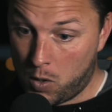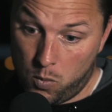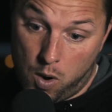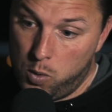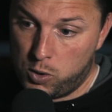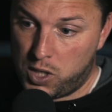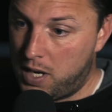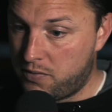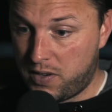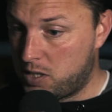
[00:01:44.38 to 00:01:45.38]
What I will
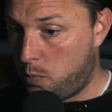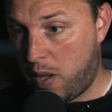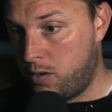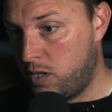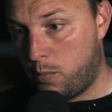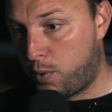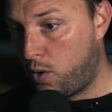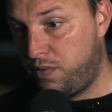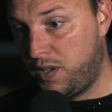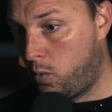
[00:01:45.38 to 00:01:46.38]
say is I think it's a penalty on
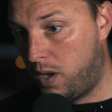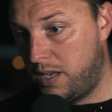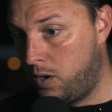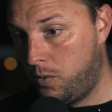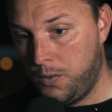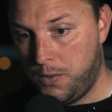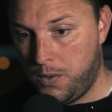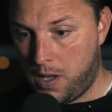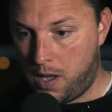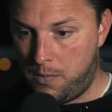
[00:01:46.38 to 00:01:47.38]
Brophy at
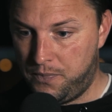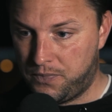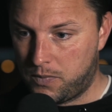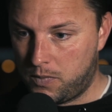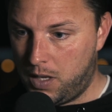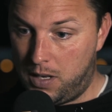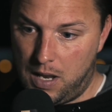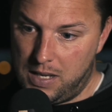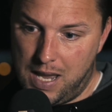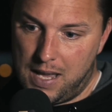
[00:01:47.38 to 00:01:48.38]
1-0,
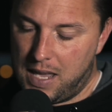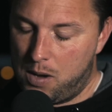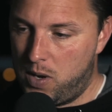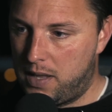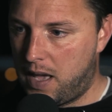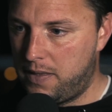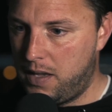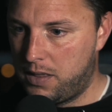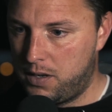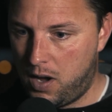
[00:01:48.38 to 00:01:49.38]
and yet again we had that
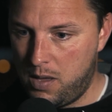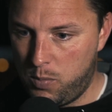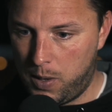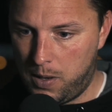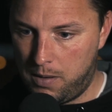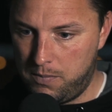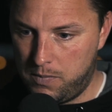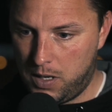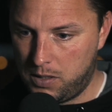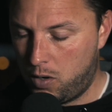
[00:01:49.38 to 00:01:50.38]
the other night, but
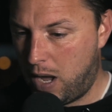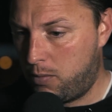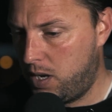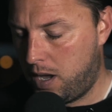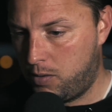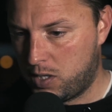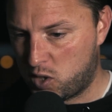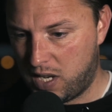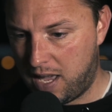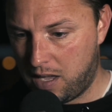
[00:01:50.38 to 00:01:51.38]
I don't know how it
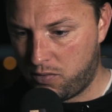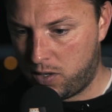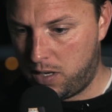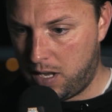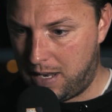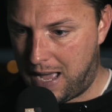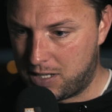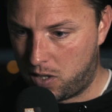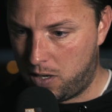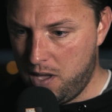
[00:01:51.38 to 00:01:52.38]
doesn't get given, and
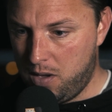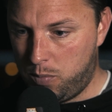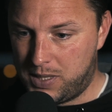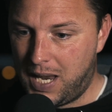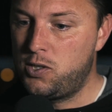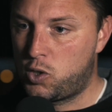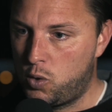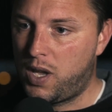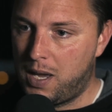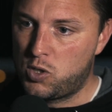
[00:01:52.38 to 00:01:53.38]
that's a
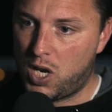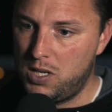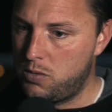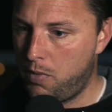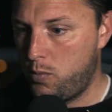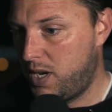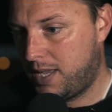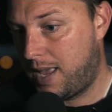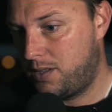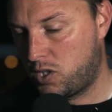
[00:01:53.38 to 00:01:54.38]
potential game changing moment
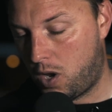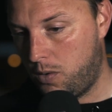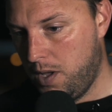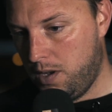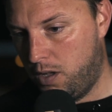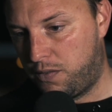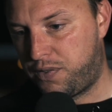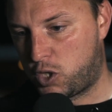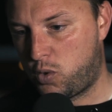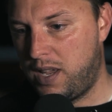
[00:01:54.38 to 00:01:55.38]
again. So look,
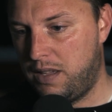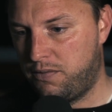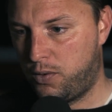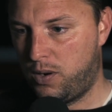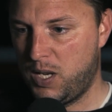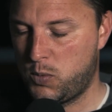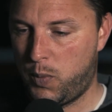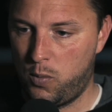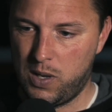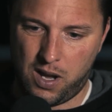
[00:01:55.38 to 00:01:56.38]
frustrating for us,
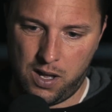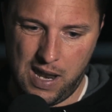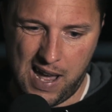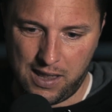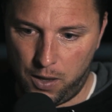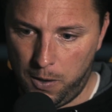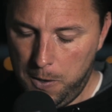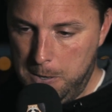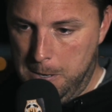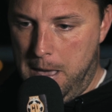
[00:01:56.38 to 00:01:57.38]
but we can't hang
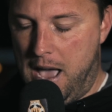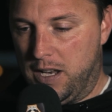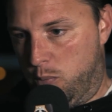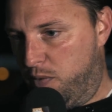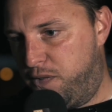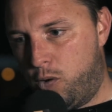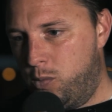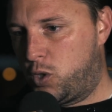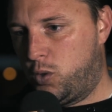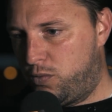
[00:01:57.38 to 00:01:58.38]
the
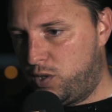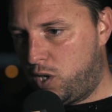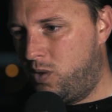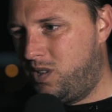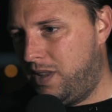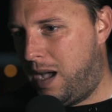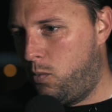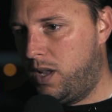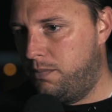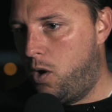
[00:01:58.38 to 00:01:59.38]
performance or the result on that
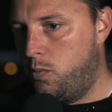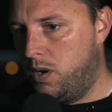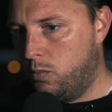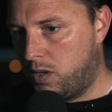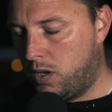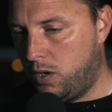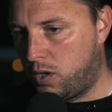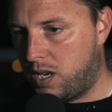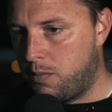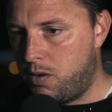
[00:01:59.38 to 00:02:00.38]
one moment. We've got to
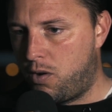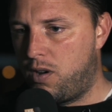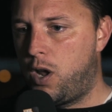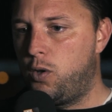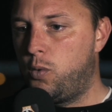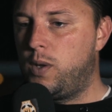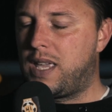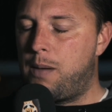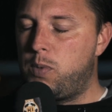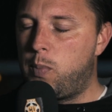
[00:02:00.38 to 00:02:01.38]
look in the mirror and know that we
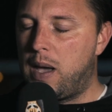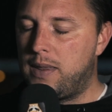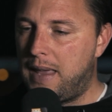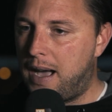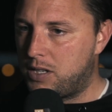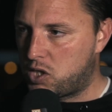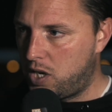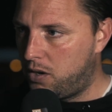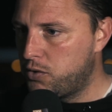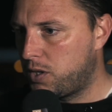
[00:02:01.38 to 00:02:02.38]
can be better than that
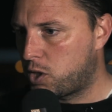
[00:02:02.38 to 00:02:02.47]
ourselves, and a